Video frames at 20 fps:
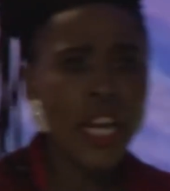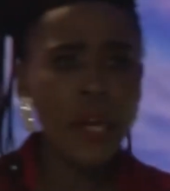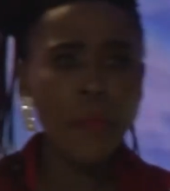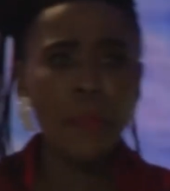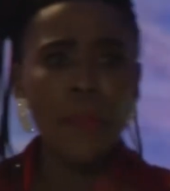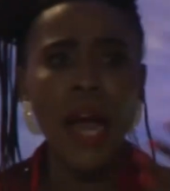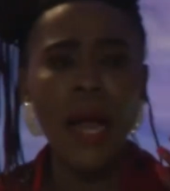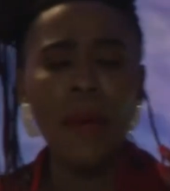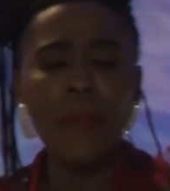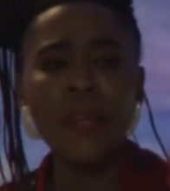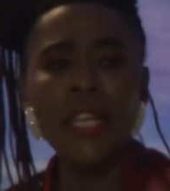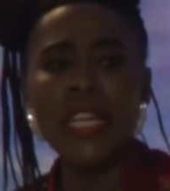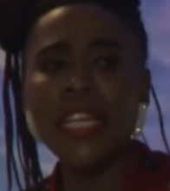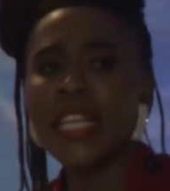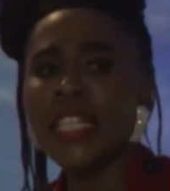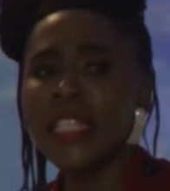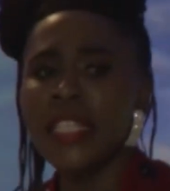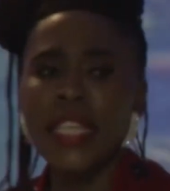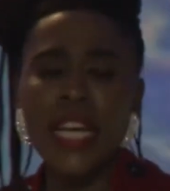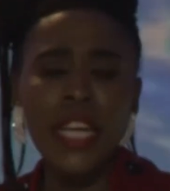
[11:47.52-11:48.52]
in
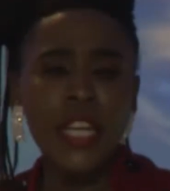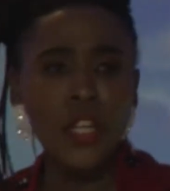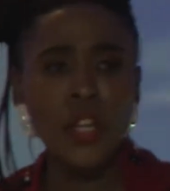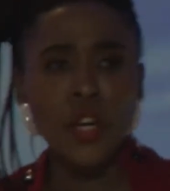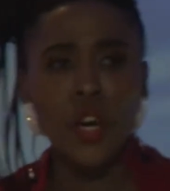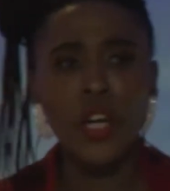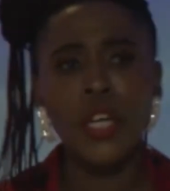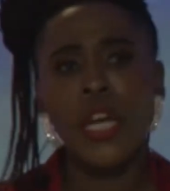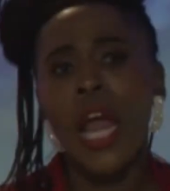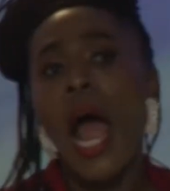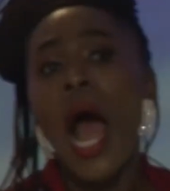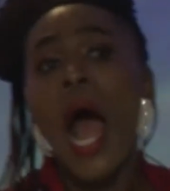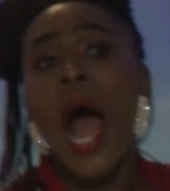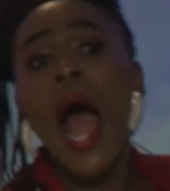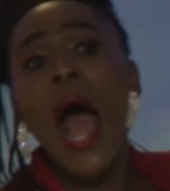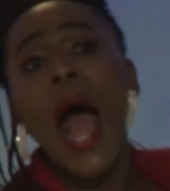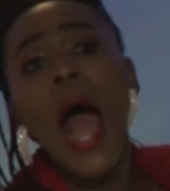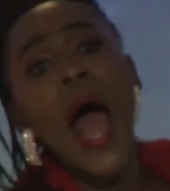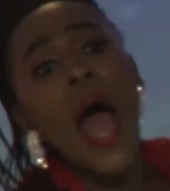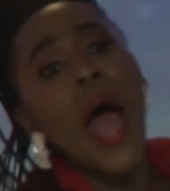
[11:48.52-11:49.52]
public, he's telling God,
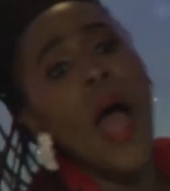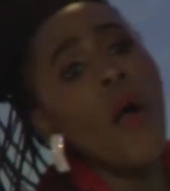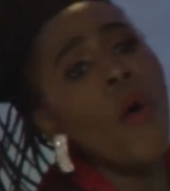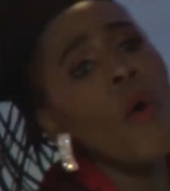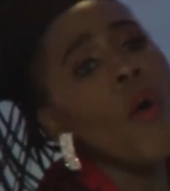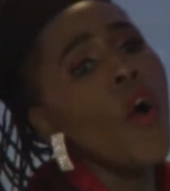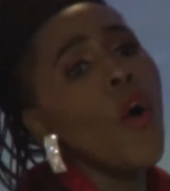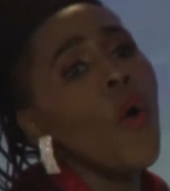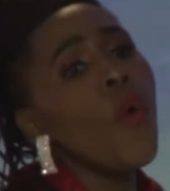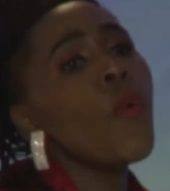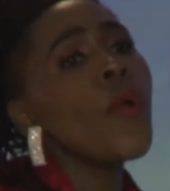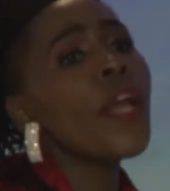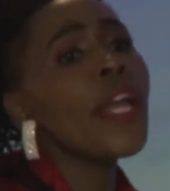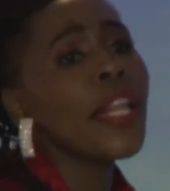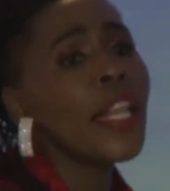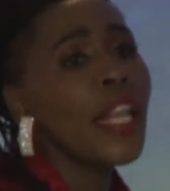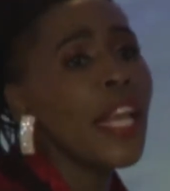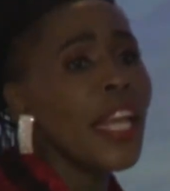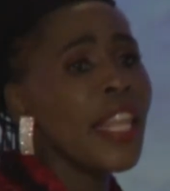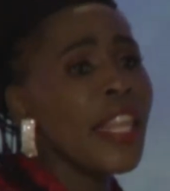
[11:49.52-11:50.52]
How
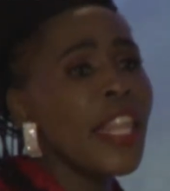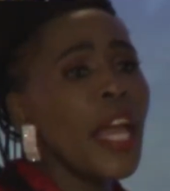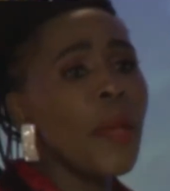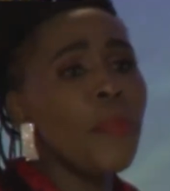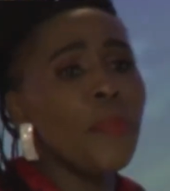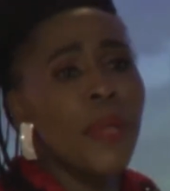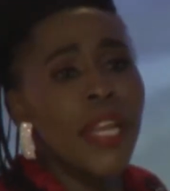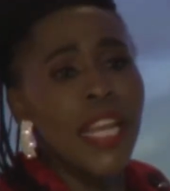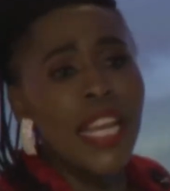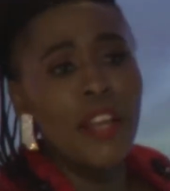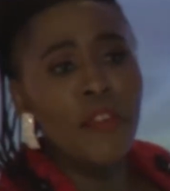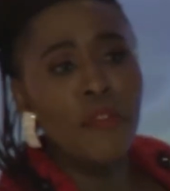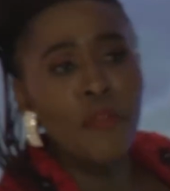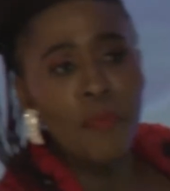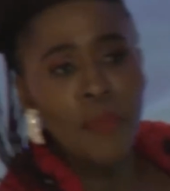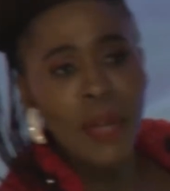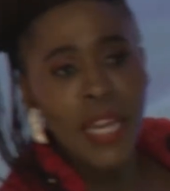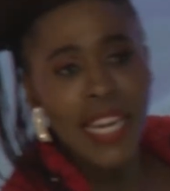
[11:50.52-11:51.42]
will they believe